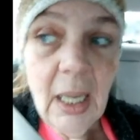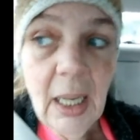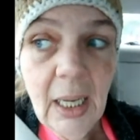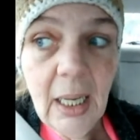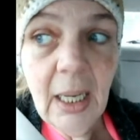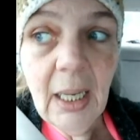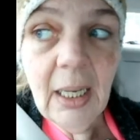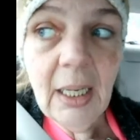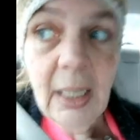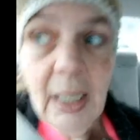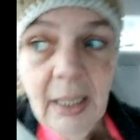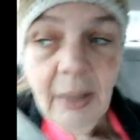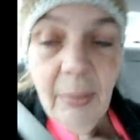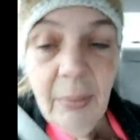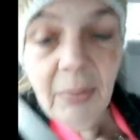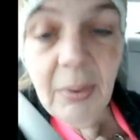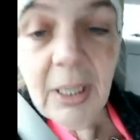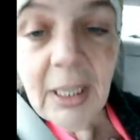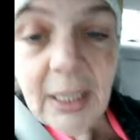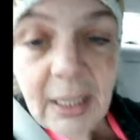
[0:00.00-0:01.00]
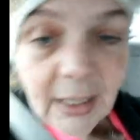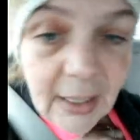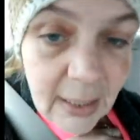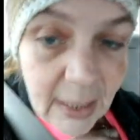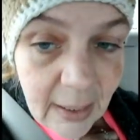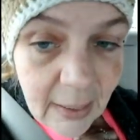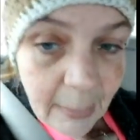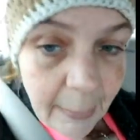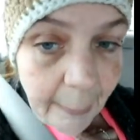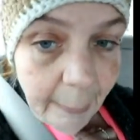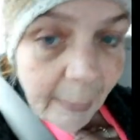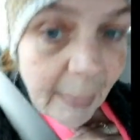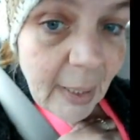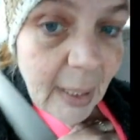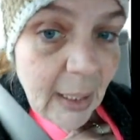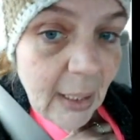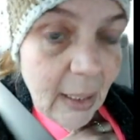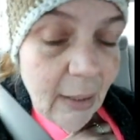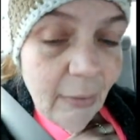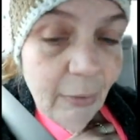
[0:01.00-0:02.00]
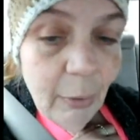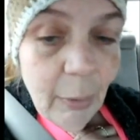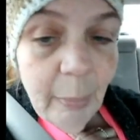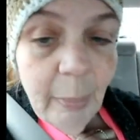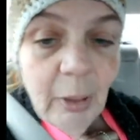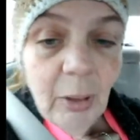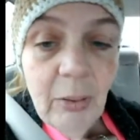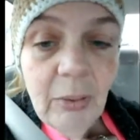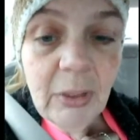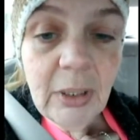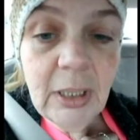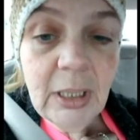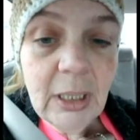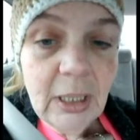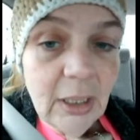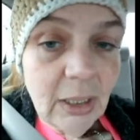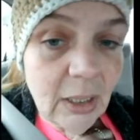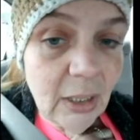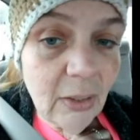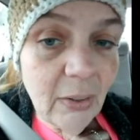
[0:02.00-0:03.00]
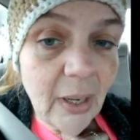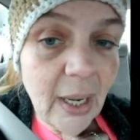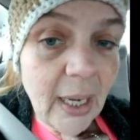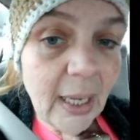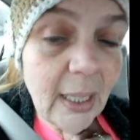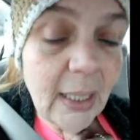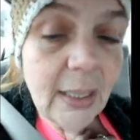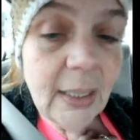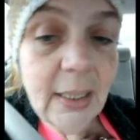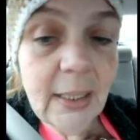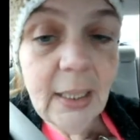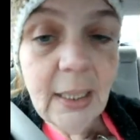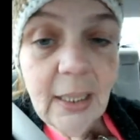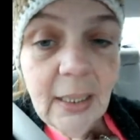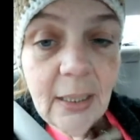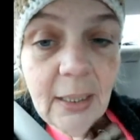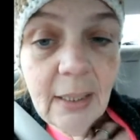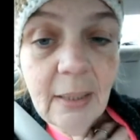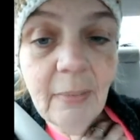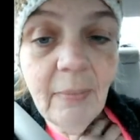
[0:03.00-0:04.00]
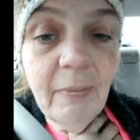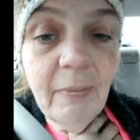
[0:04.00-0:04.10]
and it was money for postage so I can send some